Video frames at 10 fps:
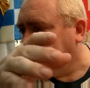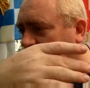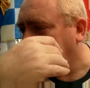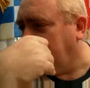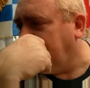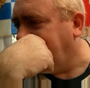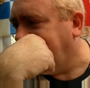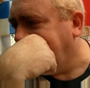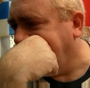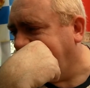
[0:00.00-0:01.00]
So anyway,
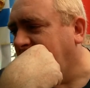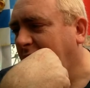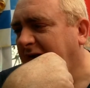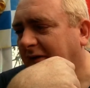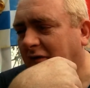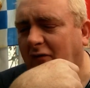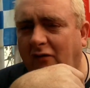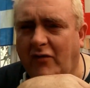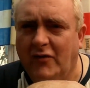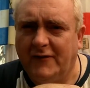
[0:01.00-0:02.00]
it says
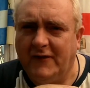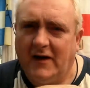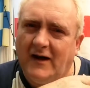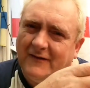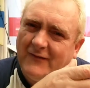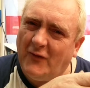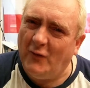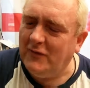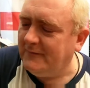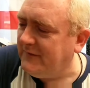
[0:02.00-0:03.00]
bitterness at 39,
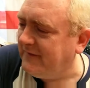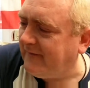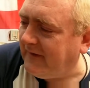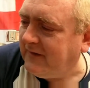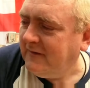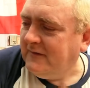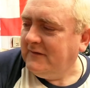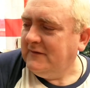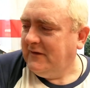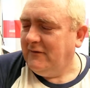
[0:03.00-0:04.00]
so we'll see.
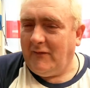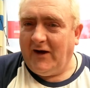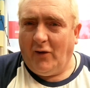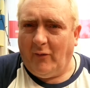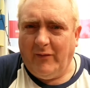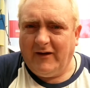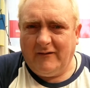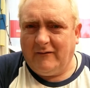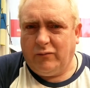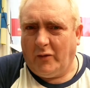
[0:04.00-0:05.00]
Might not
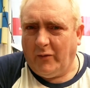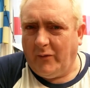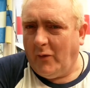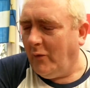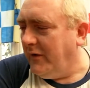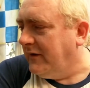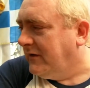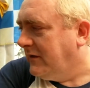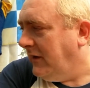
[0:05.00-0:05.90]
be, probably won't be.